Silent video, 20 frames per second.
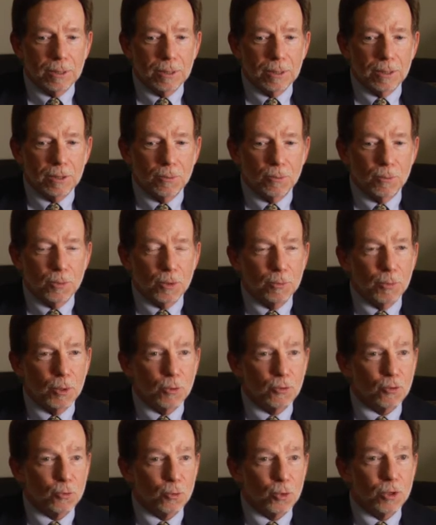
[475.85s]
in the, the
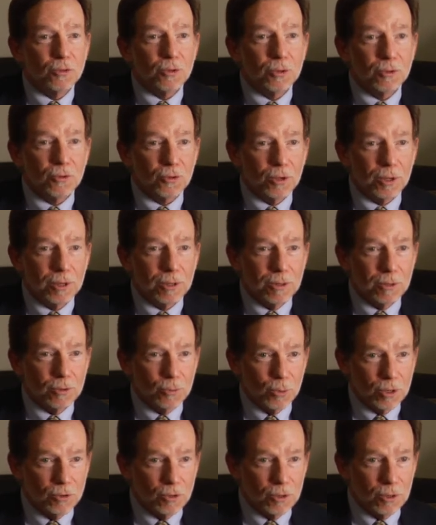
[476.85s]
most recent study that
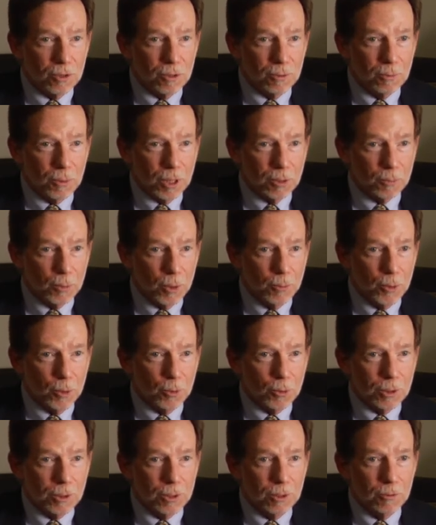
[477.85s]
Tracy and Mike
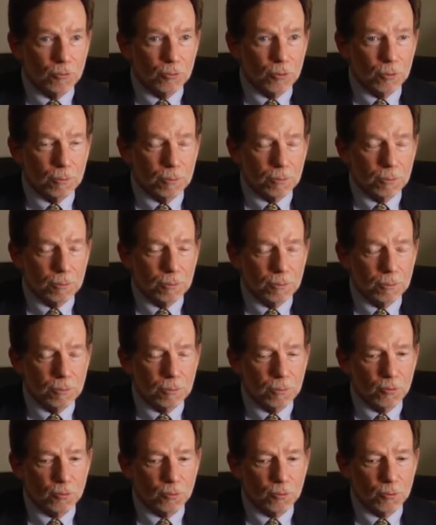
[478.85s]
Balboni did from,
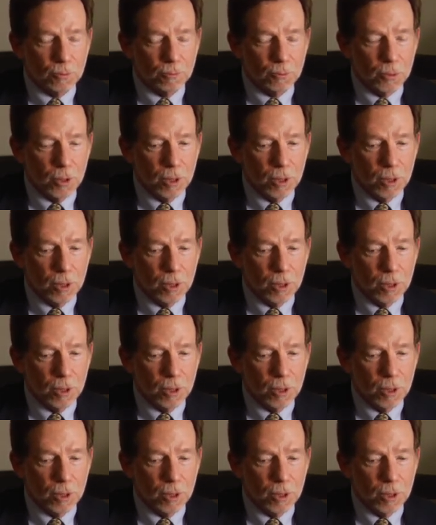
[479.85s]
from